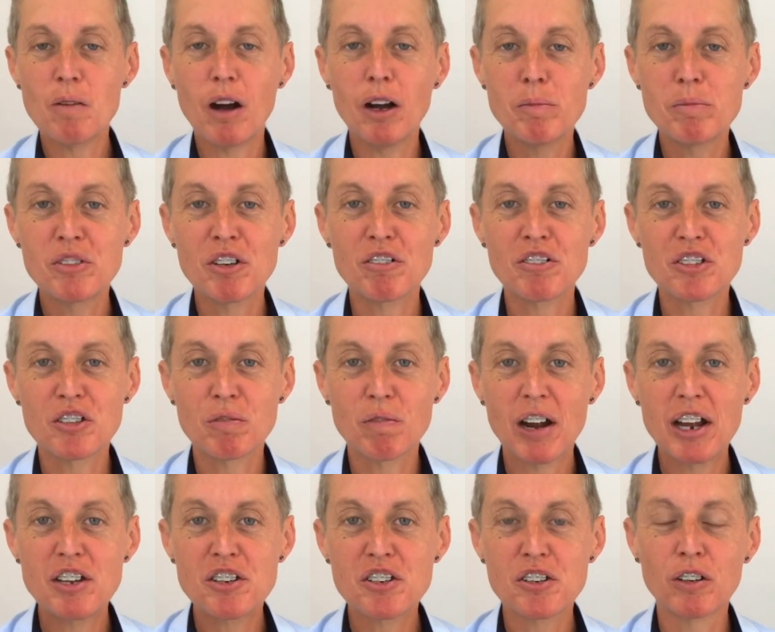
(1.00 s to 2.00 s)
I'm Dr.
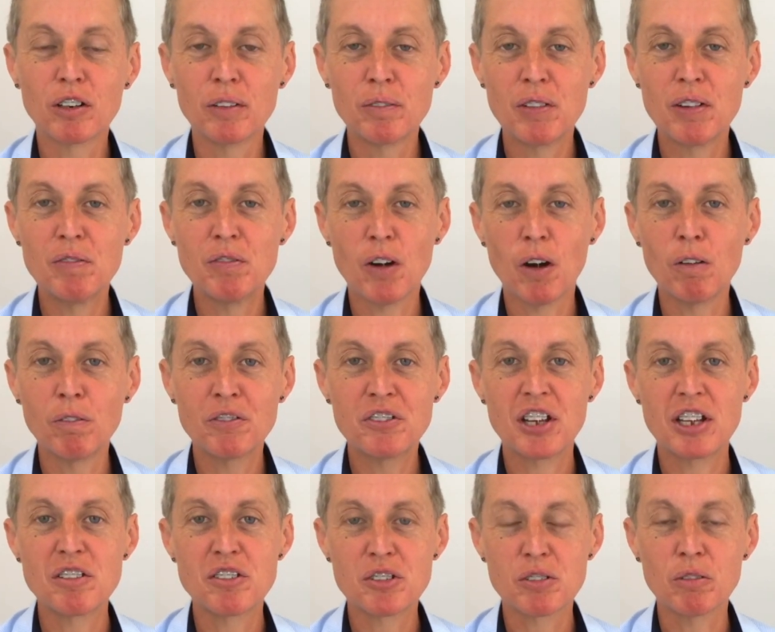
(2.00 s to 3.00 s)
Rachel of Evolved
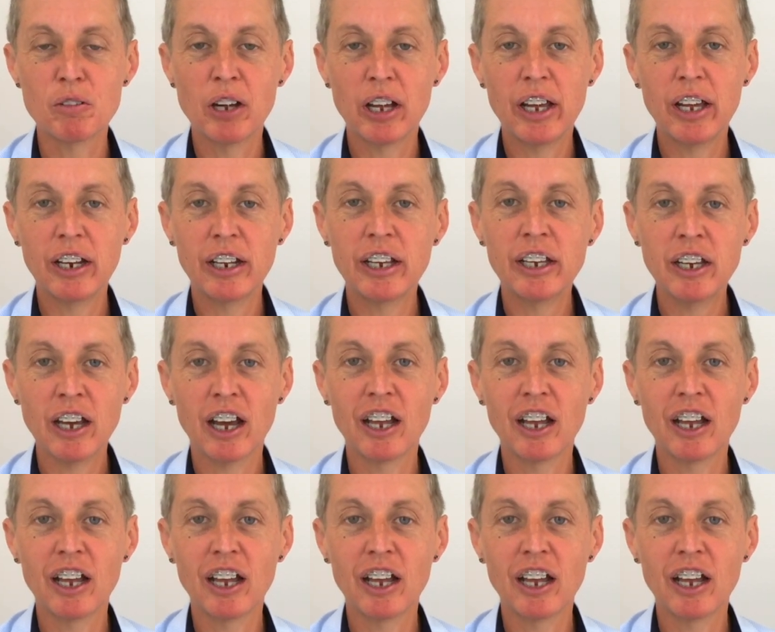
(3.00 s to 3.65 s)
Dental Healing,